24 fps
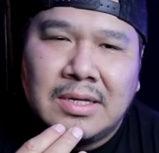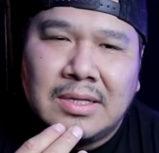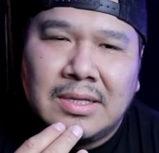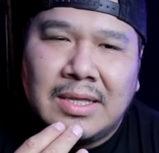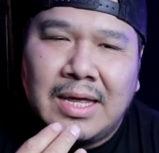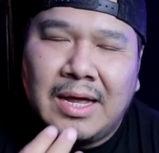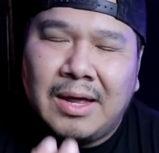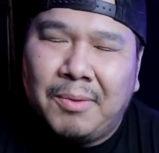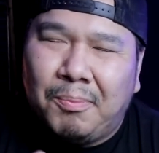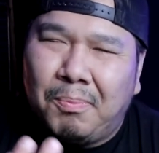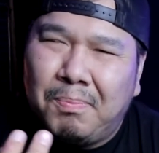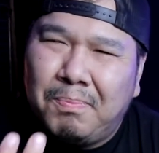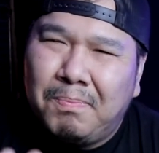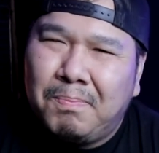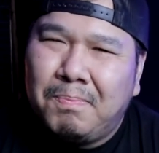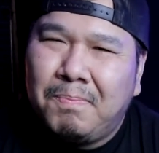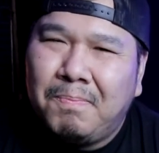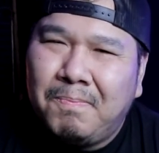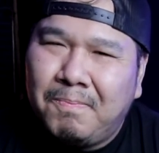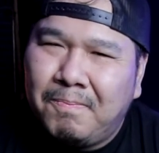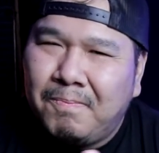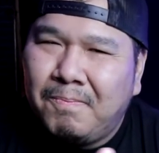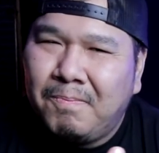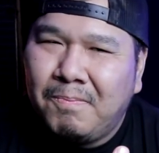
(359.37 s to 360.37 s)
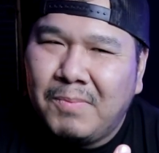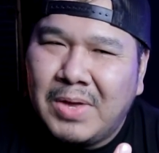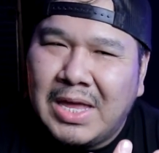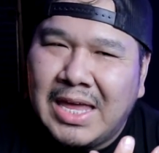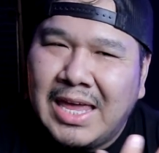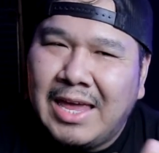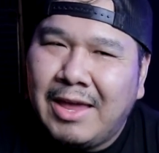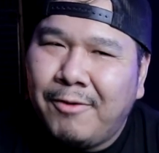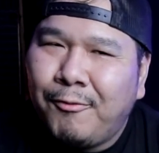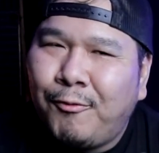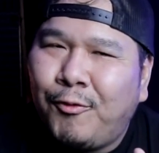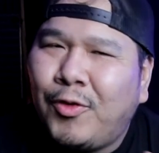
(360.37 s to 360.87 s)
Like,
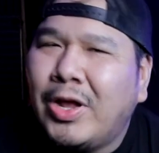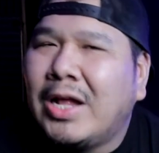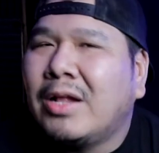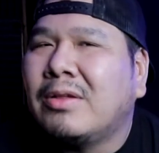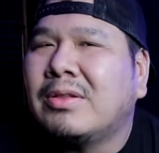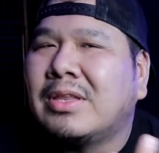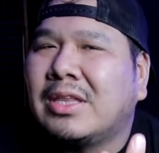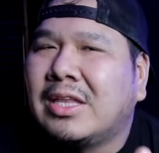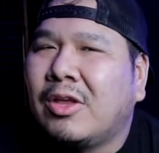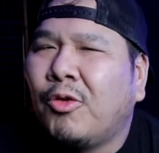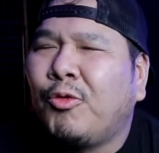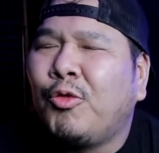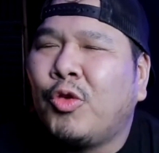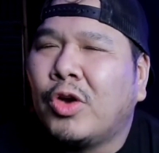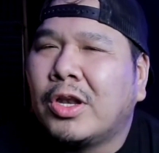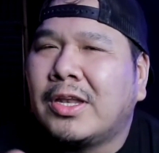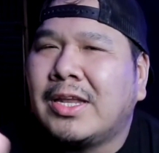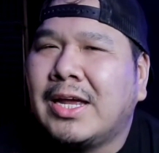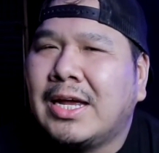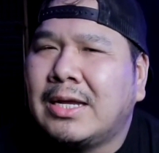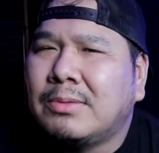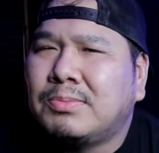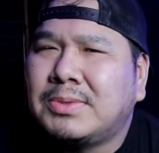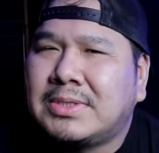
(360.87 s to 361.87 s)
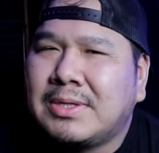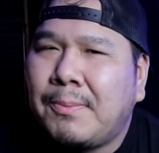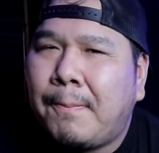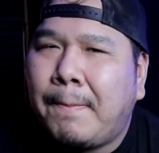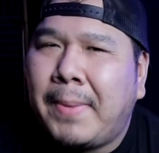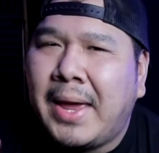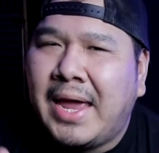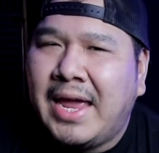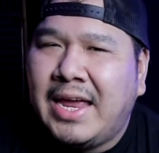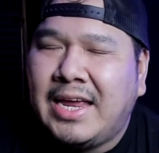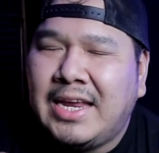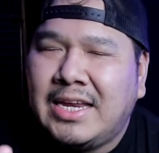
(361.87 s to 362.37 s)
he felt different types of
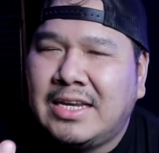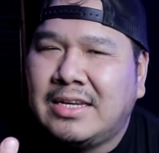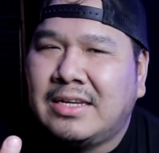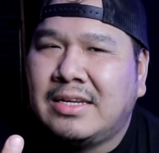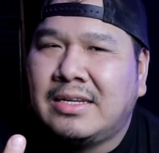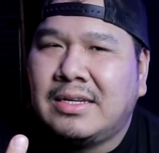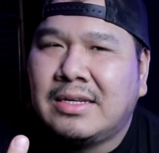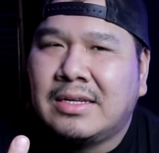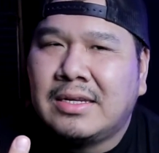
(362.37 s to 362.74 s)
pain.